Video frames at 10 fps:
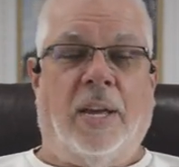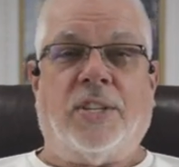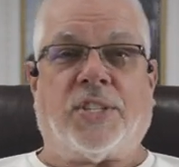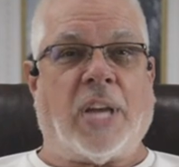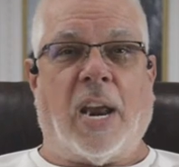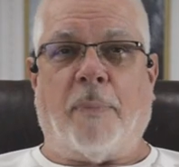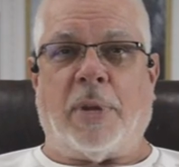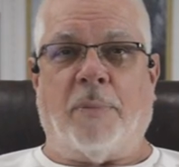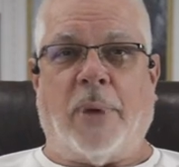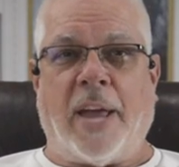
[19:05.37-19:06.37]
set up
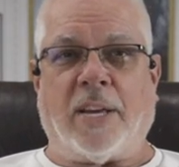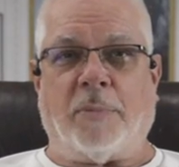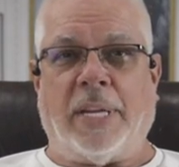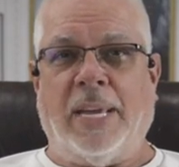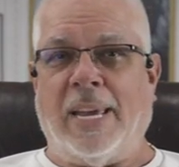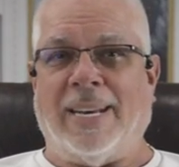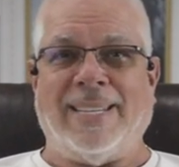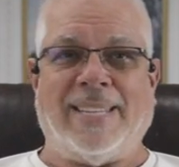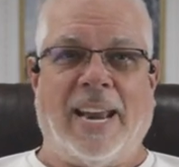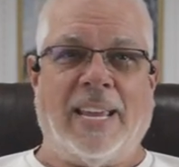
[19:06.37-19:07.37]
impeccably in a
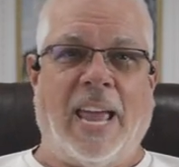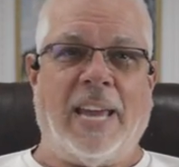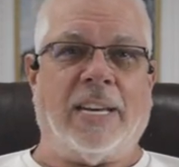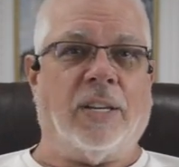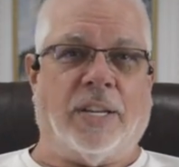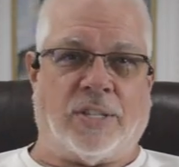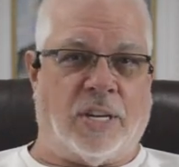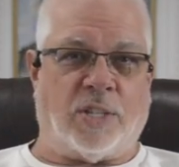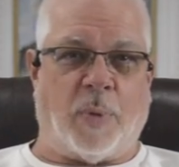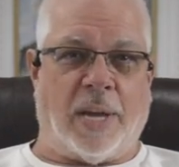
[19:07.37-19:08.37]
dedicated
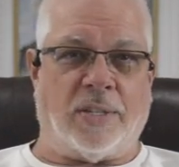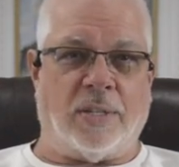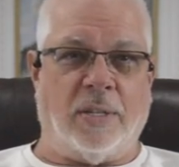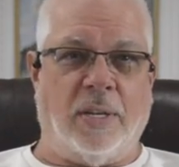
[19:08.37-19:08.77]
listening space.